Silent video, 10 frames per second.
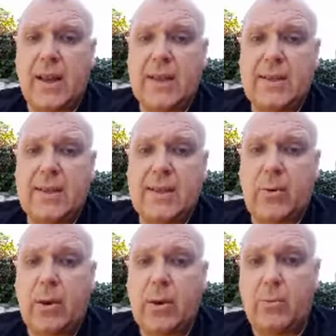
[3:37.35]
That is to say,
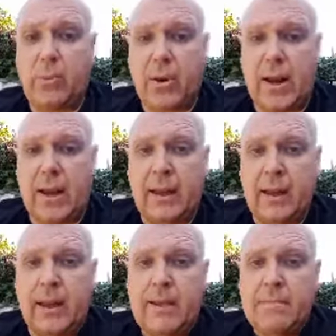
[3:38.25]
we can pray,
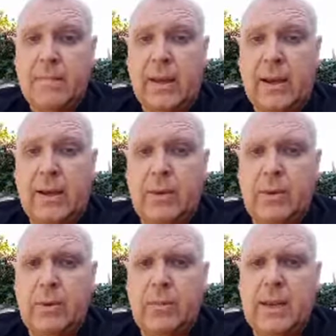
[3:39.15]

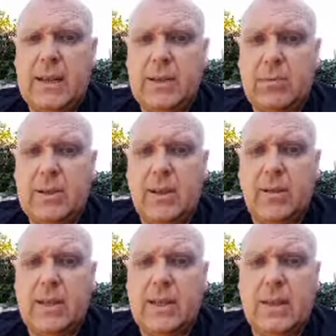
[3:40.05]
Lord, please
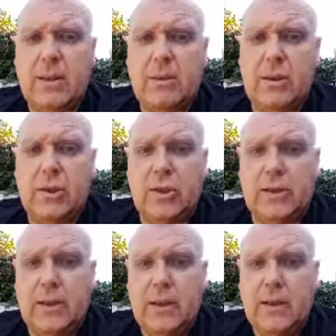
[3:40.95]
resolve this situation,
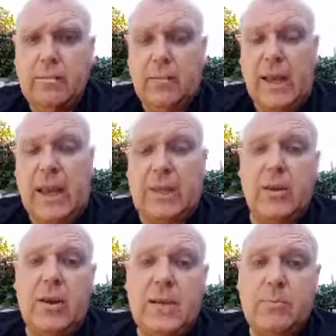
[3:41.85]
and
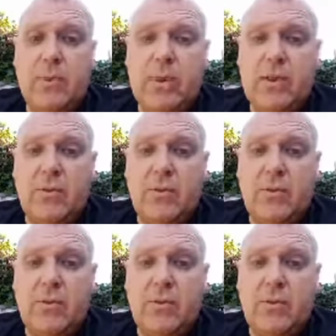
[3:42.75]
God is merciful.